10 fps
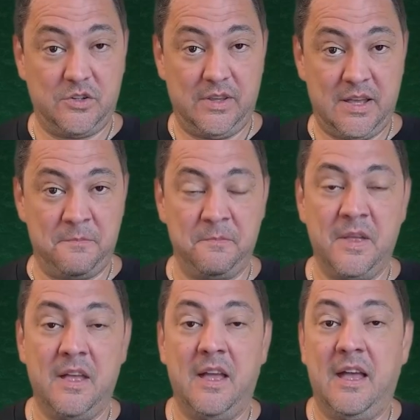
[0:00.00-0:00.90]
them.
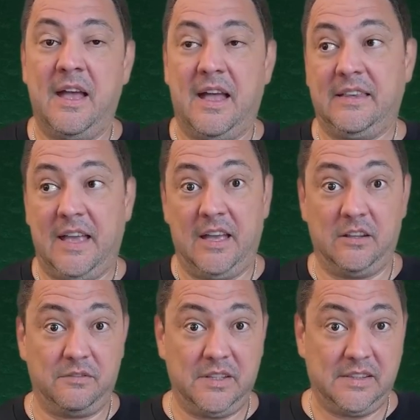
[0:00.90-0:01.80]
At the end
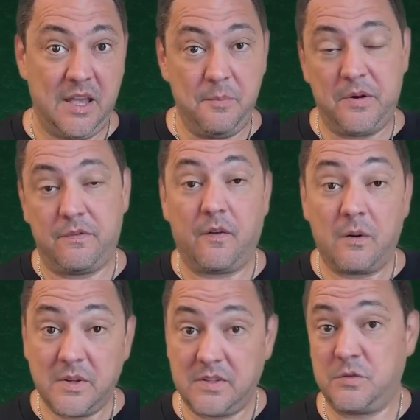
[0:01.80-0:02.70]
of the day,
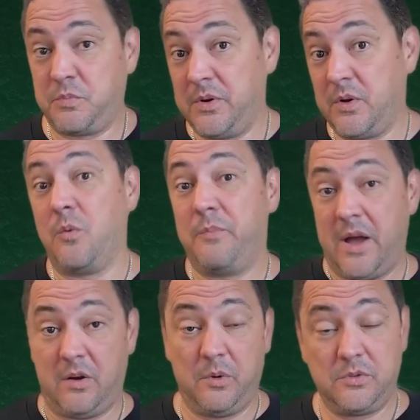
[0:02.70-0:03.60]
performance is pretty
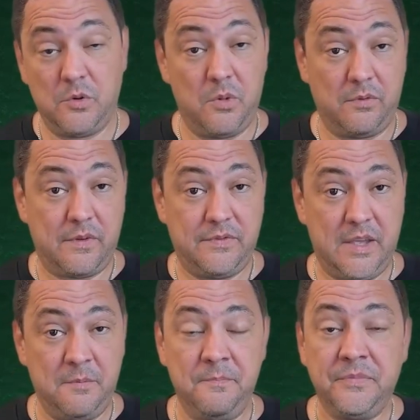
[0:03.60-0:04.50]
comparable to both of
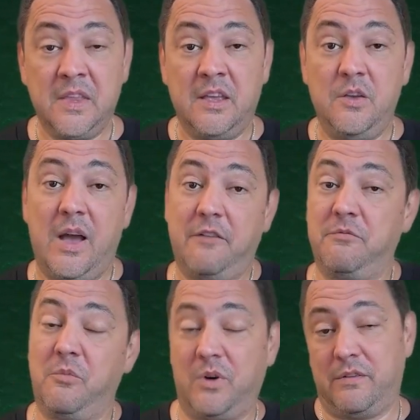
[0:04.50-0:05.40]
them. You have
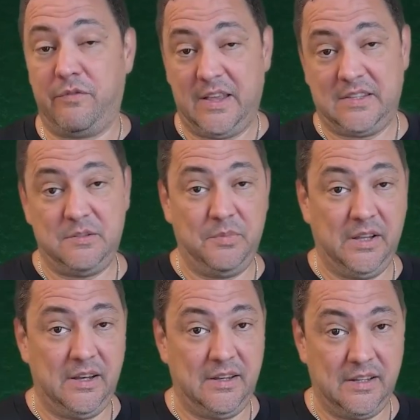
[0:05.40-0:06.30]
more
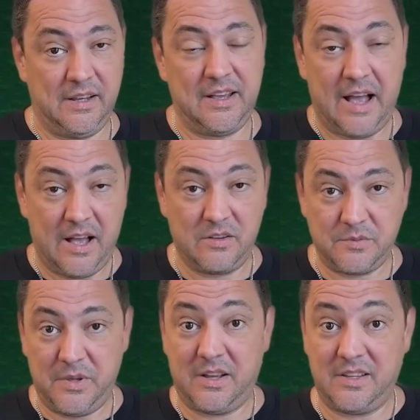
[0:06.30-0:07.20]
flexibility in the
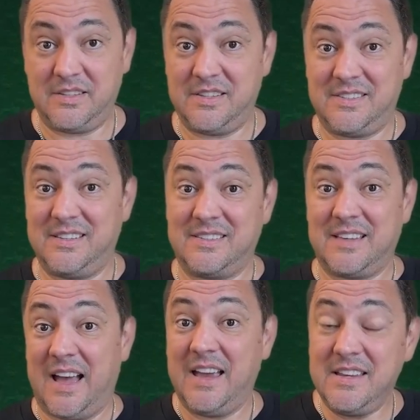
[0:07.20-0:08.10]
Lakehouse because it's
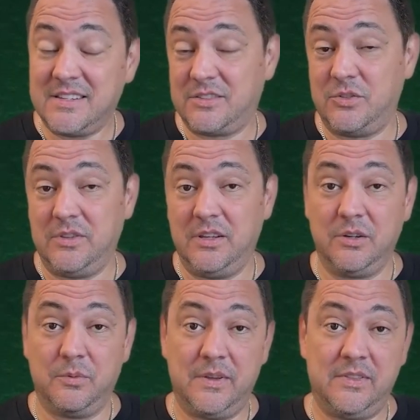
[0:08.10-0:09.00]
designed to
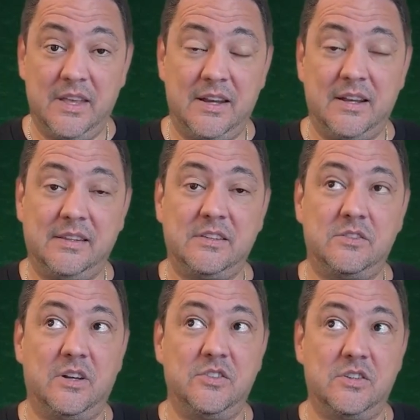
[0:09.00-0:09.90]
deal with data that's
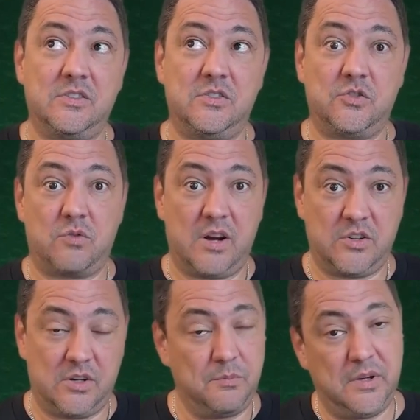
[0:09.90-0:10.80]
not just
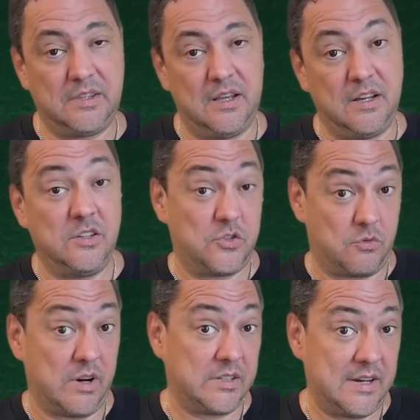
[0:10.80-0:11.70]
structured, but
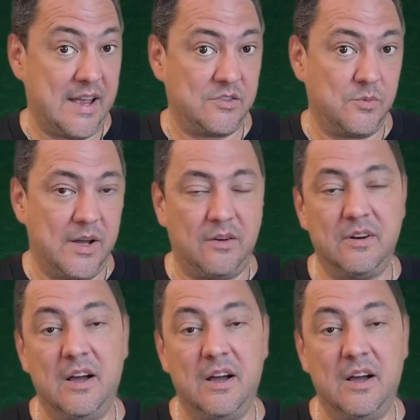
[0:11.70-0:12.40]
unstructured as well,